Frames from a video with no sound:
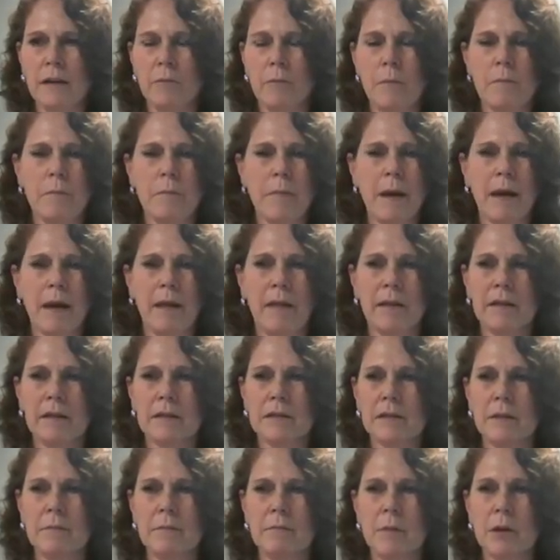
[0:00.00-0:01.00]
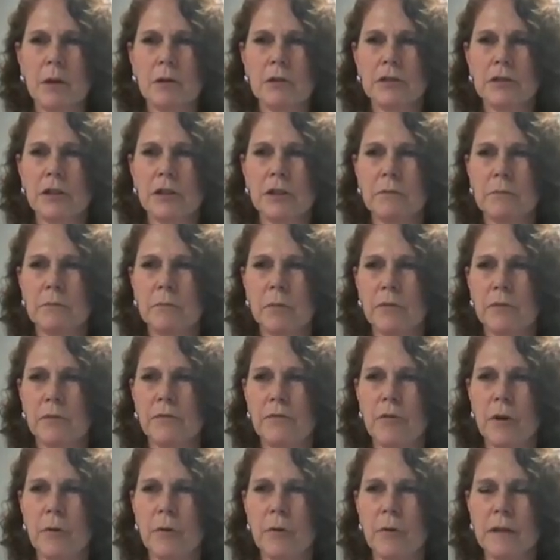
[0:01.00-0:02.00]
balance, emotion,
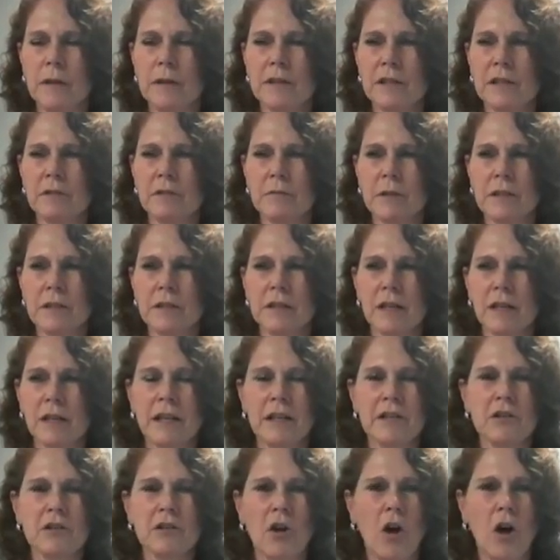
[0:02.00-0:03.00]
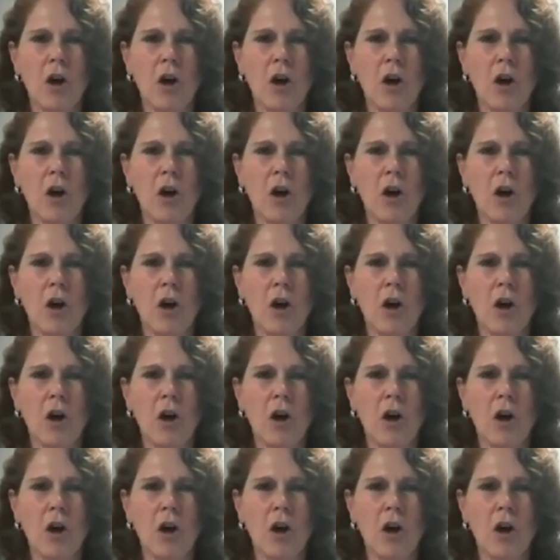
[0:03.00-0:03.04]
performance, and resilience.